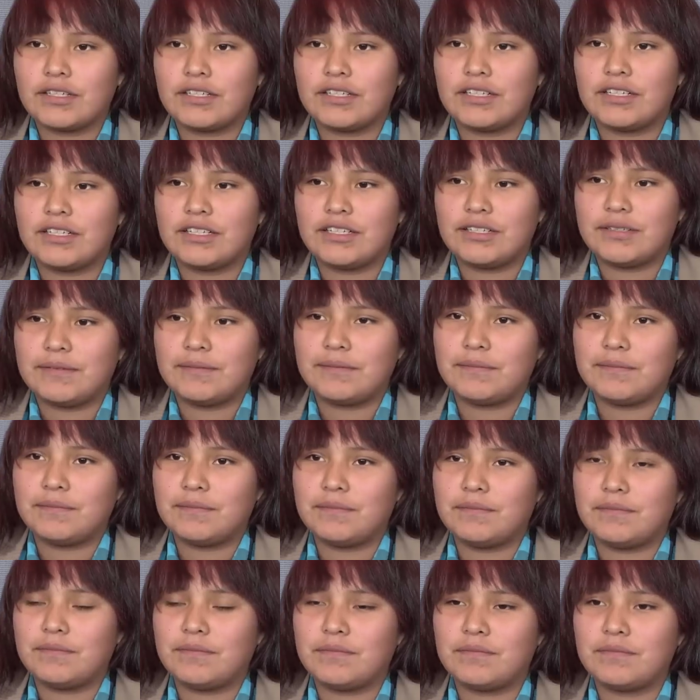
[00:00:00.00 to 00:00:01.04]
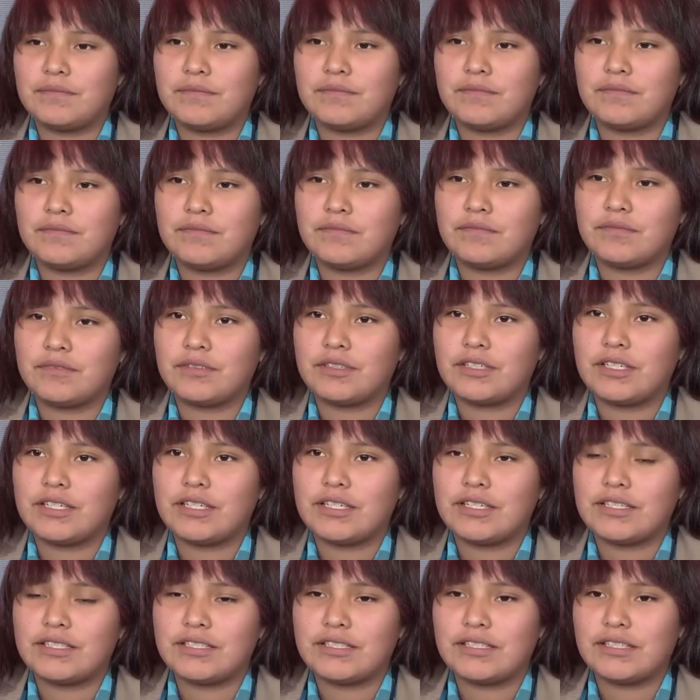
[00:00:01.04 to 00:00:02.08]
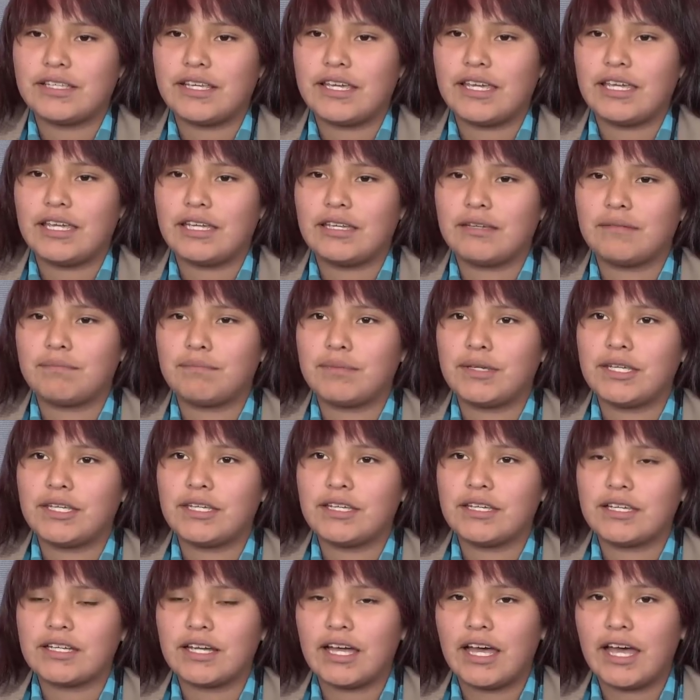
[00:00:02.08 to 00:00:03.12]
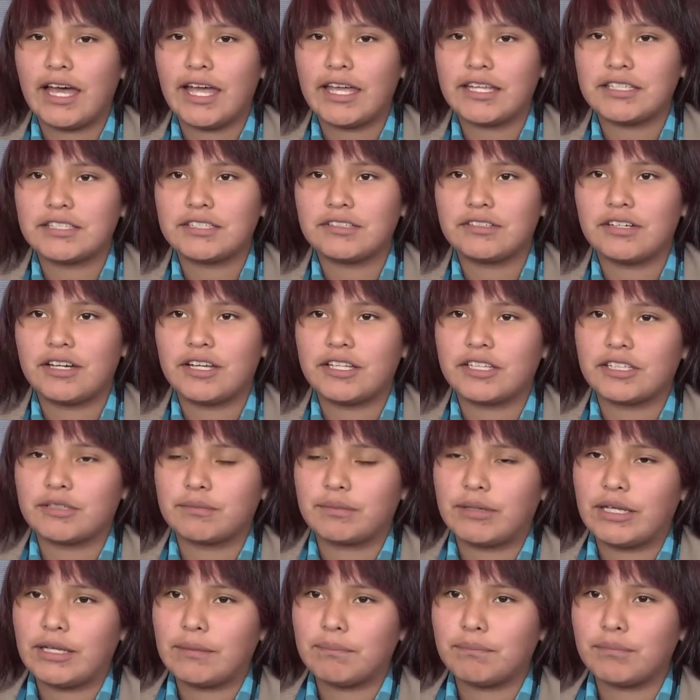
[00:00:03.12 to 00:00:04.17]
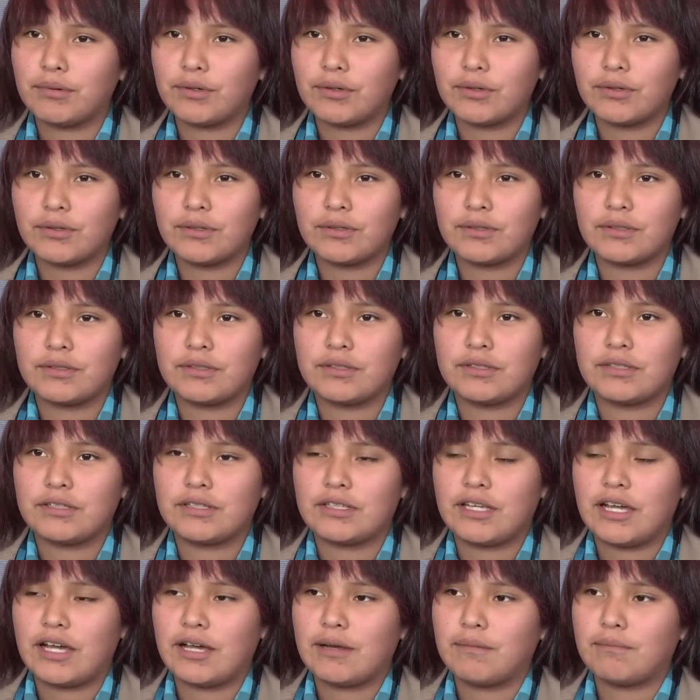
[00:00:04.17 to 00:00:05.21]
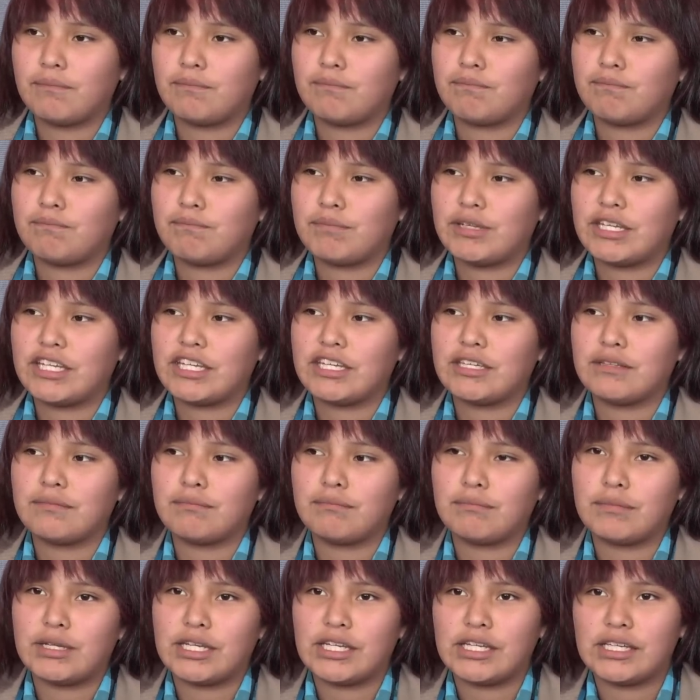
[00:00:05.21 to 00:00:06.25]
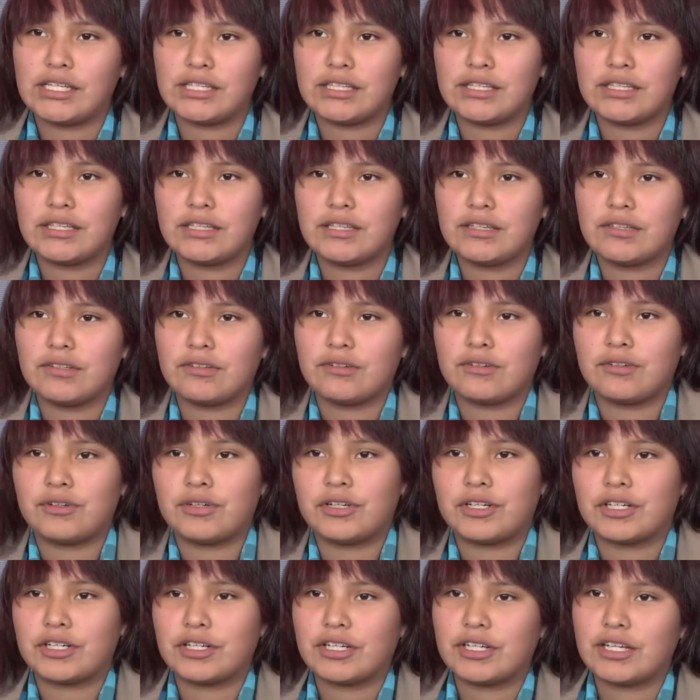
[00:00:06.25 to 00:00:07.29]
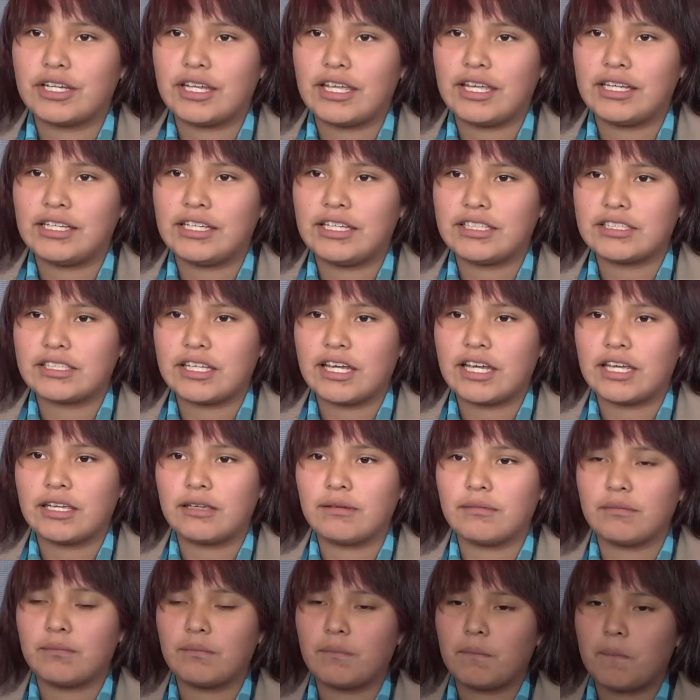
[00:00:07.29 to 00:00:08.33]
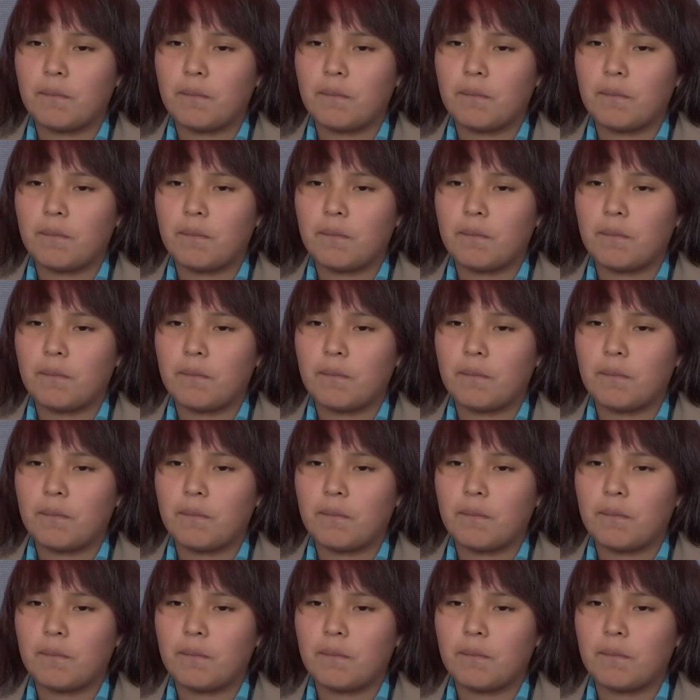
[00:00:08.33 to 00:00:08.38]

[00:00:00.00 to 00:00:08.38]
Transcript: um, is like being kind to other people, not being mean or any type.